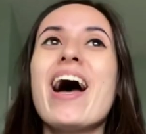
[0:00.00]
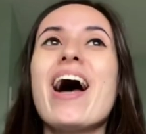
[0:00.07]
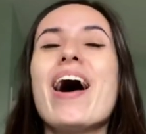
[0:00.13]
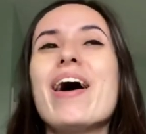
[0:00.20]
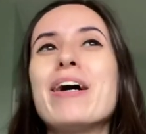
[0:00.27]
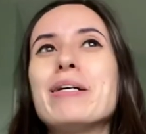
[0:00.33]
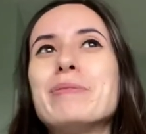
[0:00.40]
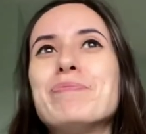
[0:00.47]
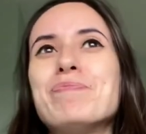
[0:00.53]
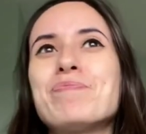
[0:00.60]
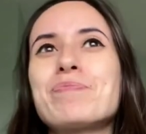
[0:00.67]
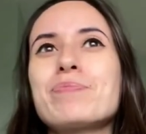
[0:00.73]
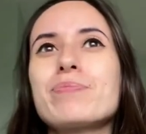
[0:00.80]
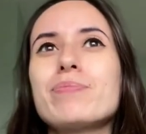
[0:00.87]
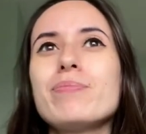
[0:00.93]
um,
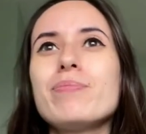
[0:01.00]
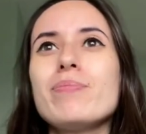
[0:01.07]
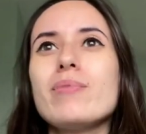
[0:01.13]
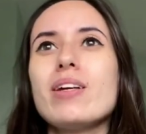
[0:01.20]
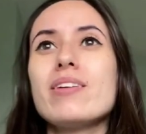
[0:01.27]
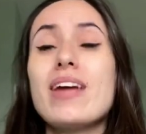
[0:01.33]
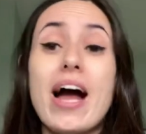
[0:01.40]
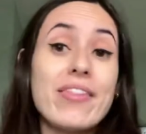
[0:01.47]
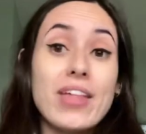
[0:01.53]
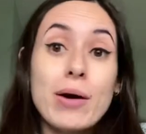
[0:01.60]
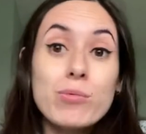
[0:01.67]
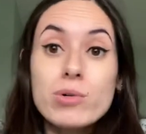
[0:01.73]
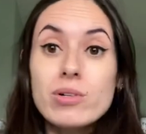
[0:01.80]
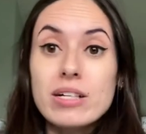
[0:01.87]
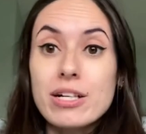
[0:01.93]
yeah that
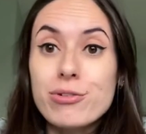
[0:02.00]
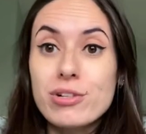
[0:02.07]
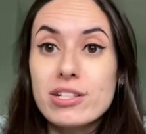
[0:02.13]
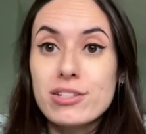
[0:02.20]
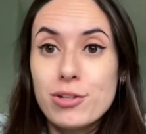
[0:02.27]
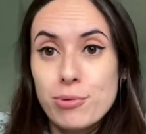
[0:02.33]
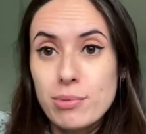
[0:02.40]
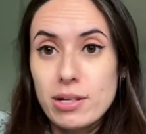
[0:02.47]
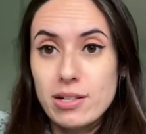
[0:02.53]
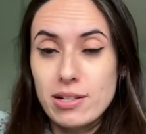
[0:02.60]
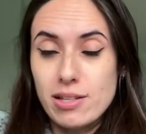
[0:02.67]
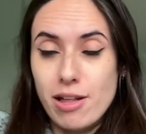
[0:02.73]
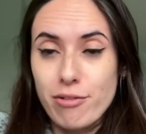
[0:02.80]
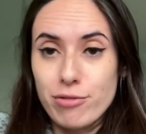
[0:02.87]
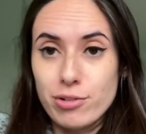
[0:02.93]
will increase the humidity
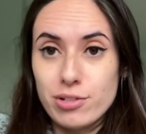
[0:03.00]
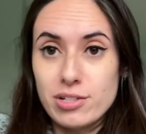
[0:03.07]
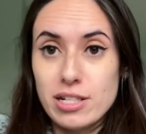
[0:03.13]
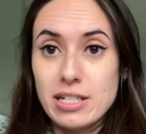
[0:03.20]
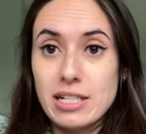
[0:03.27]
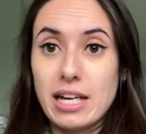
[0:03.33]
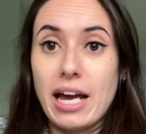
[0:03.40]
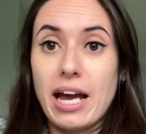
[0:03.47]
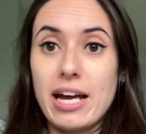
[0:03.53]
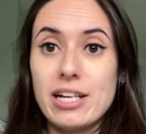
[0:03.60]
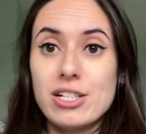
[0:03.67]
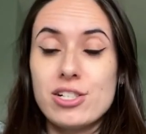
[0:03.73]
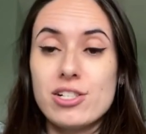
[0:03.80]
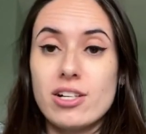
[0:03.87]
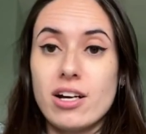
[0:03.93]
levels in the
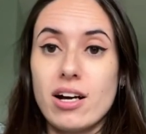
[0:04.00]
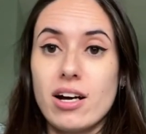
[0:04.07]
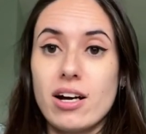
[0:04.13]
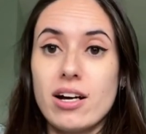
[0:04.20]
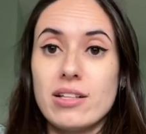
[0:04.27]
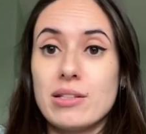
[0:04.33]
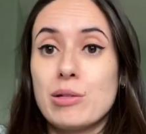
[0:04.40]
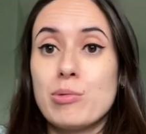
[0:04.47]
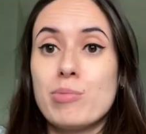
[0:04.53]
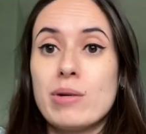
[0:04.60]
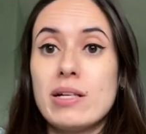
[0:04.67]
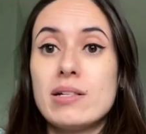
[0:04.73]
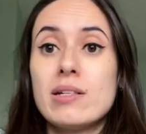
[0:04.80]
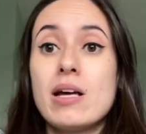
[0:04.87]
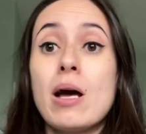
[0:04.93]
cage uh, a little
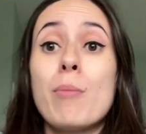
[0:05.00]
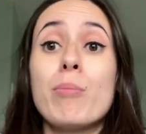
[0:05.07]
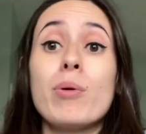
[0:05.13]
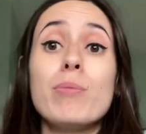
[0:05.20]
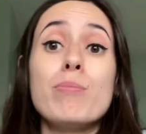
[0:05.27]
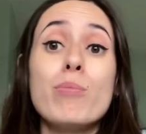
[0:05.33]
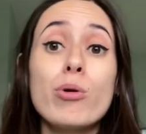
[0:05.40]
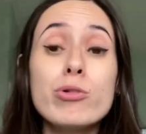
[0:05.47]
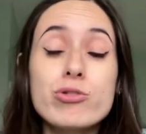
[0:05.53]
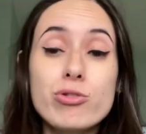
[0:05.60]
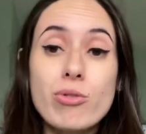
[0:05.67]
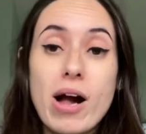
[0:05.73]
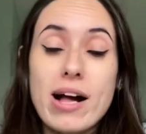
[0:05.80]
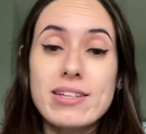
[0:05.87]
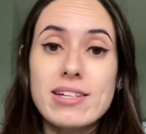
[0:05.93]
bit but most
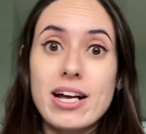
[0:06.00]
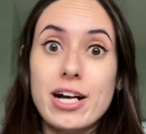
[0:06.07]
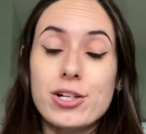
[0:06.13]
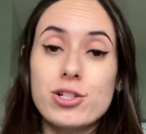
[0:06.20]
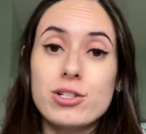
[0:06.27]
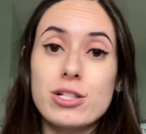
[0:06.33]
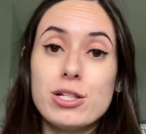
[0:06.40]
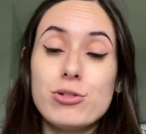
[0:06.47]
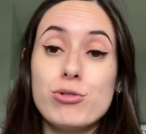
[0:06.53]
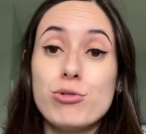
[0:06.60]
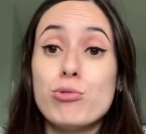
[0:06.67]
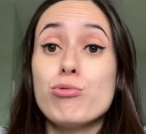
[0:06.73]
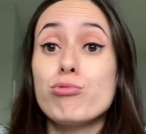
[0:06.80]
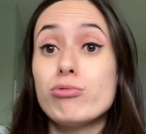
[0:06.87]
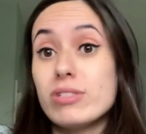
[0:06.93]
rats actually do
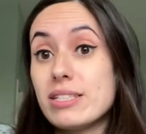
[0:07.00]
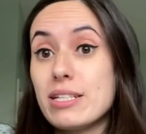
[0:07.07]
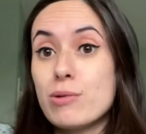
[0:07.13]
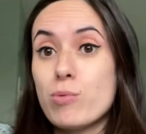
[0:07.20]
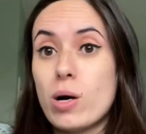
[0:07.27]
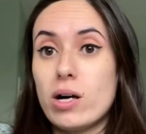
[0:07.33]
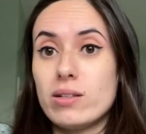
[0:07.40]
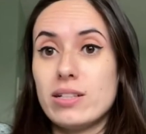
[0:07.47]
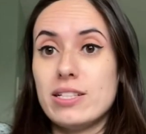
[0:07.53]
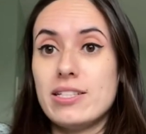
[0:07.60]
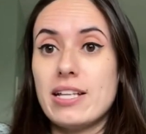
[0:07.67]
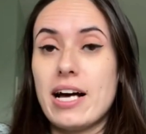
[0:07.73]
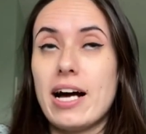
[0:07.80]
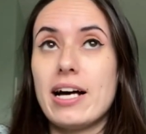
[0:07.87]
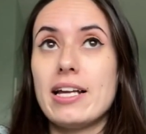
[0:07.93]
really well on
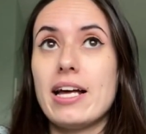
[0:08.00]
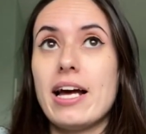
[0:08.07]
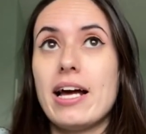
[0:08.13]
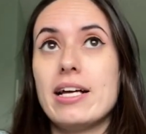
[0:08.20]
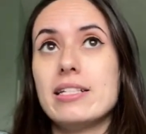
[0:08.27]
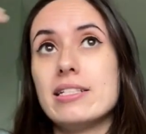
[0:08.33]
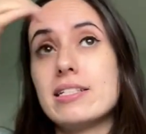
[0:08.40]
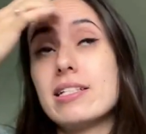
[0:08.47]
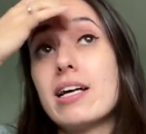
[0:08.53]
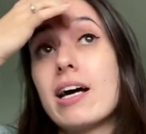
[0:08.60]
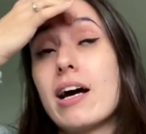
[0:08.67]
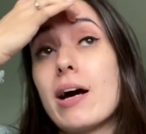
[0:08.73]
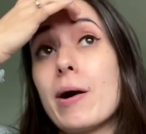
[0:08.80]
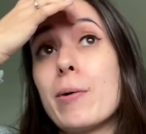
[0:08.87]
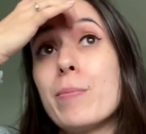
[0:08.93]
that and
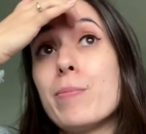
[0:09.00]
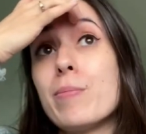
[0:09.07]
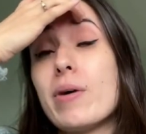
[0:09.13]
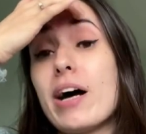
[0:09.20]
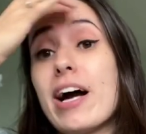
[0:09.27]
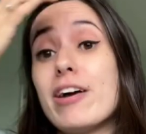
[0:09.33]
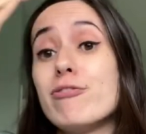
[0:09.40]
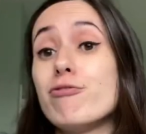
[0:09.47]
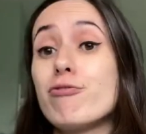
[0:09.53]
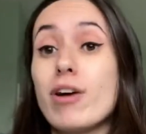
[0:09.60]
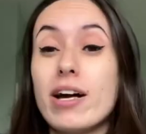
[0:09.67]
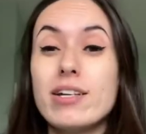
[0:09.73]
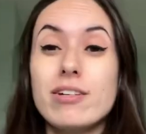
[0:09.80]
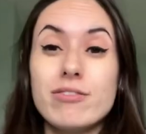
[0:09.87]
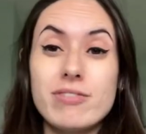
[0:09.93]
um, i've
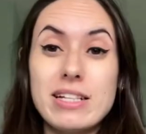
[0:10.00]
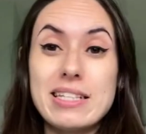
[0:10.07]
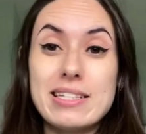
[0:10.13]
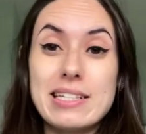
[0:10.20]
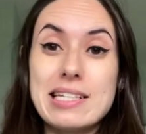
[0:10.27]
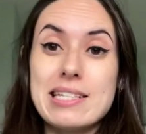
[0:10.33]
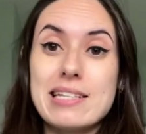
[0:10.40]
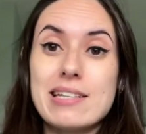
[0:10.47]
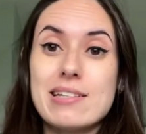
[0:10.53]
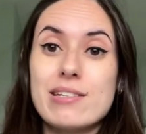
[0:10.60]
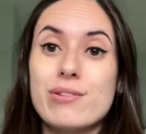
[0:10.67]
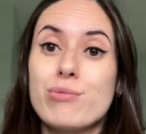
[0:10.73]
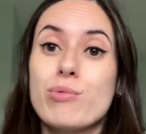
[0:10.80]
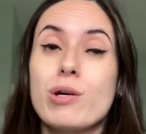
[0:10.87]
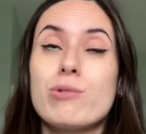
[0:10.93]
read of instances
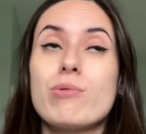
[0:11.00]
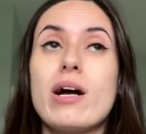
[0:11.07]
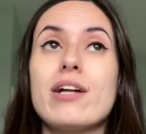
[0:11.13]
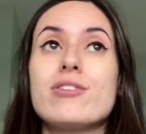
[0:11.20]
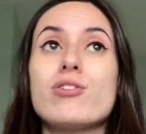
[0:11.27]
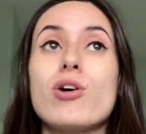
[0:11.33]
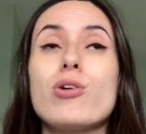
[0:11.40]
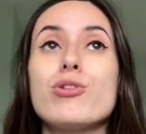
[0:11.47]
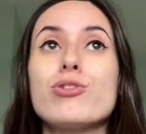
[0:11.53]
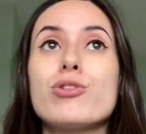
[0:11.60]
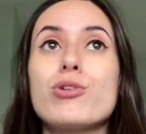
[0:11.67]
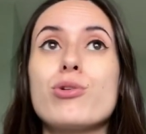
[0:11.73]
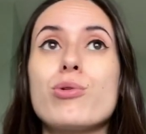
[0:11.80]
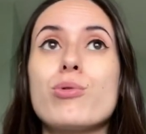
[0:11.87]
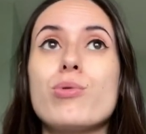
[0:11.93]
where rats
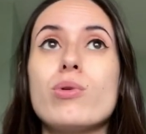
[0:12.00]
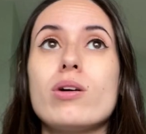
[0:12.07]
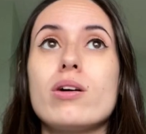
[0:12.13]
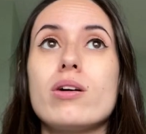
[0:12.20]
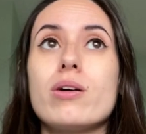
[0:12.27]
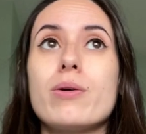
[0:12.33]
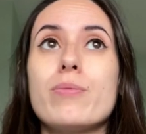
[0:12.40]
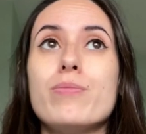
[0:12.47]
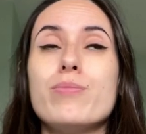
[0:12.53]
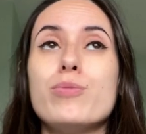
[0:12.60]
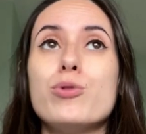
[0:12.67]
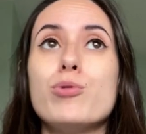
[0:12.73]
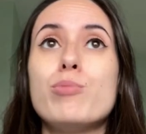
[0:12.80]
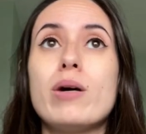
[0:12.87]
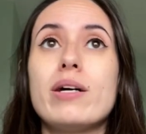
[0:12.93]
also um,
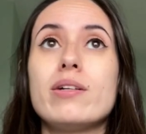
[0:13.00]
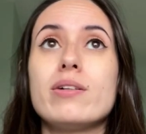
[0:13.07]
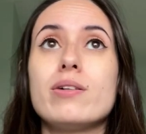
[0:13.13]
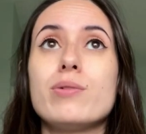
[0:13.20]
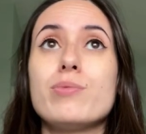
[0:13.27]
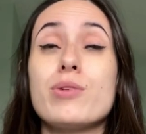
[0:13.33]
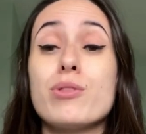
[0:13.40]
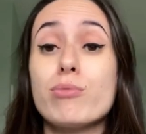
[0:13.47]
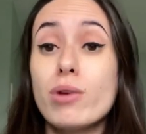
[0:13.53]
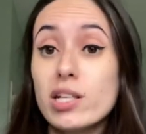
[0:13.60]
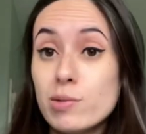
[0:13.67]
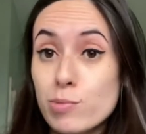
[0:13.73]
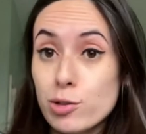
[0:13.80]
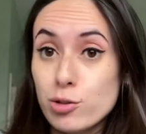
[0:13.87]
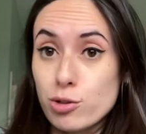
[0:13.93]
do better with
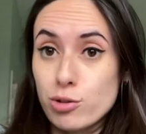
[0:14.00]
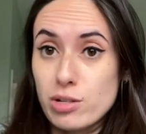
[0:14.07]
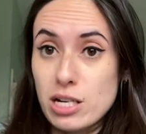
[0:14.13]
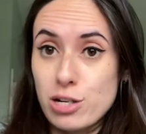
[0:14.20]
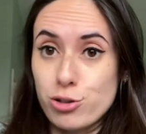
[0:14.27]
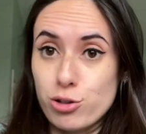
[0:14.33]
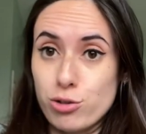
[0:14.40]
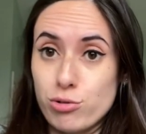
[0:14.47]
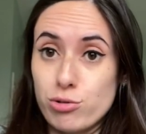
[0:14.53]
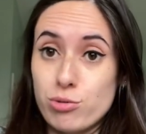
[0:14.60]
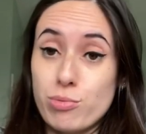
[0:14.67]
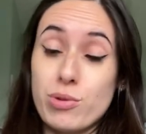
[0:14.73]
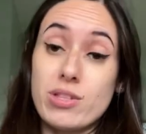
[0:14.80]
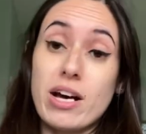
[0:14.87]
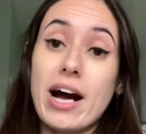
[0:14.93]
respiratory issues
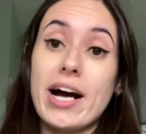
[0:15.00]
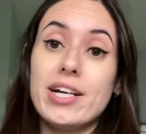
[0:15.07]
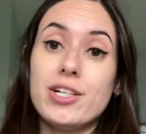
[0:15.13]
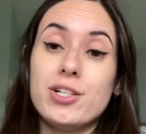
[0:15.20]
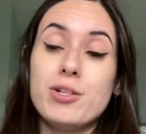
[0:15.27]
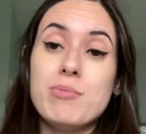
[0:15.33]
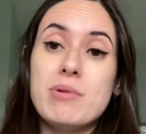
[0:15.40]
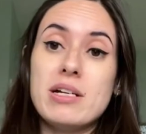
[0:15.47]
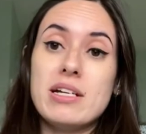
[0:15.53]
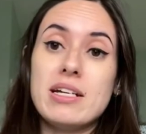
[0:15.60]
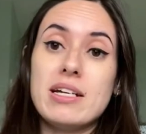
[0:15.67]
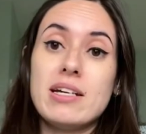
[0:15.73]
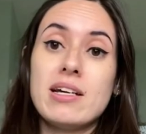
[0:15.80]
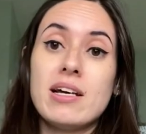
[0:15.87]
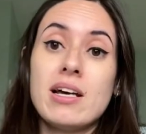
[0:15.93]
with a higher
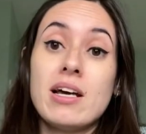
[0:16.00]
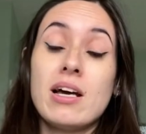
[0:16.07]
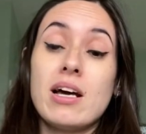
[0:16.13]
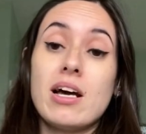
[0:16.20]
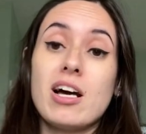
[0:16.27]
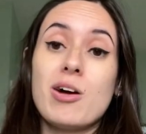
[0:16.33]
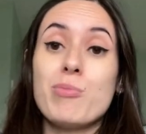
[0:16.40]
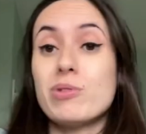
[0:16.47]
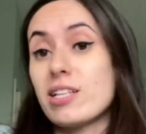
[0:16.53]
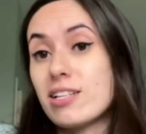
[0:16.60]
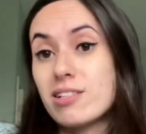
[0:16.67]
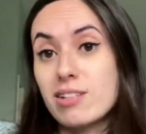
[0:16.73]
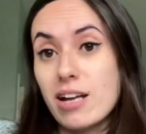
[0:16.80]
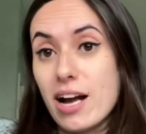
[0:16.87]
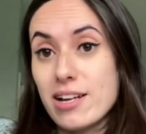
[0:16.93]
humidity uh, but
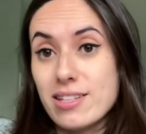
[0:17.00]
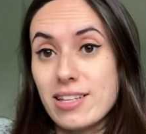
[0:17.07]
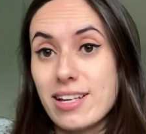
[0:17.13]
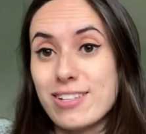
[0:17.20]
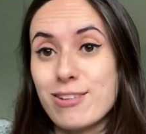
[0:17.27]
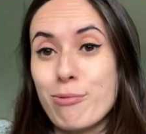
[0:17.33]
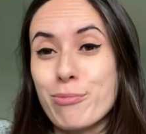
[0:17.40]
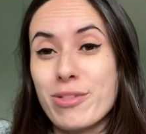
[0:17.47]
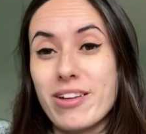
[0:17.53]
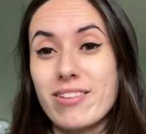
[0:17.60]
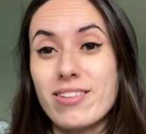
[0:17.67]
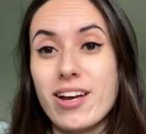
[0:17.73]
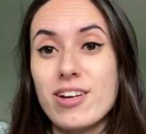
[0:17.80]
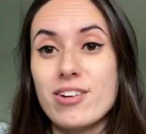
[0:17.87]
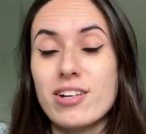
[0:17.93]
that's, I think, something
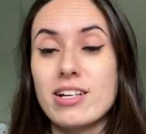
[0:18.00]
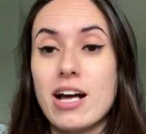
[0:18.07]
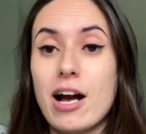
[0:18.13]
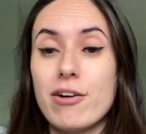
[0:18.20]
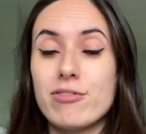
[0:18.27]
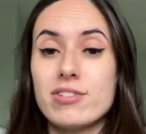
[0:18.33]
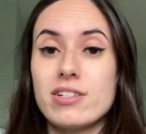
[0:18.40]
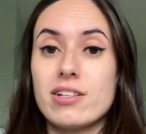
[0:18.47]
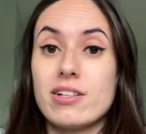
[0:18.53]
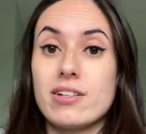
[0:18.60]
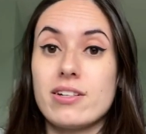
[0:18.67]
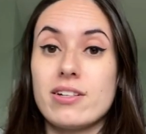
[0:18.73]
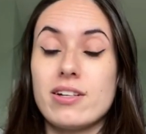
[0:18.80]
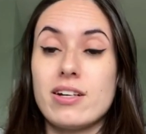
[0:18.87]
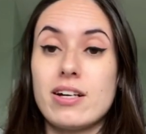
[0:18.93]
that you're going to have to
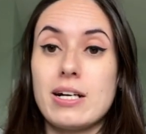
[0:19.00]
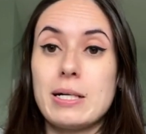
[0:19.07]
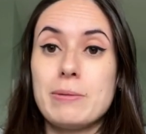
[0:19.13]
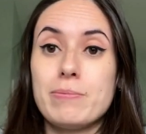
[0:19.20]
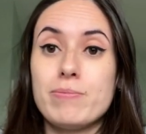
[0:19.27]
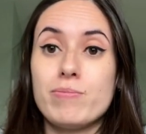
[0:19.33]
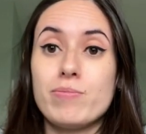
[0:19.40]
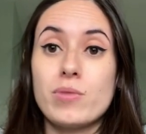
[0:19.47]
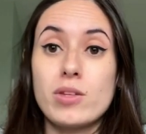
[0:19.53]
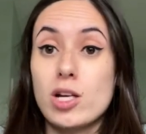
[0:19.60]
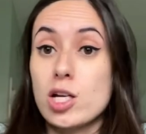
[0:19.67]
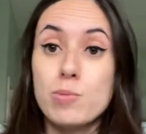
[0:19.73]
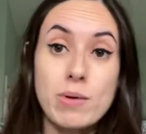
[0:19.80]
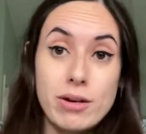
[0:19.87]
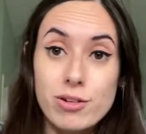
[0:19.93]
um,
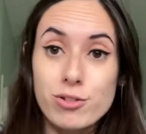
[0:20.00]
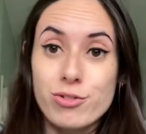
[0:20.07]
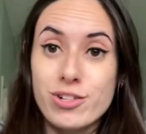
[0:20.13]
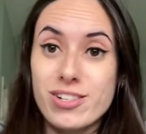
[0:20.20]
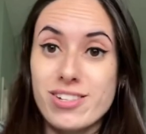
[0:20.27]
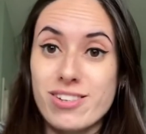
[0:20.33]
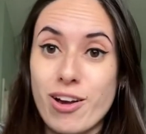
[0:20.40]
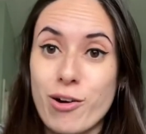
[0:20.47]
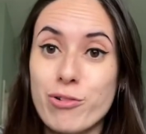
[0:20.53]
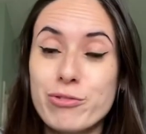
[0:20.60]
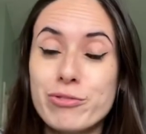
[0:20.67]
experience for yourself.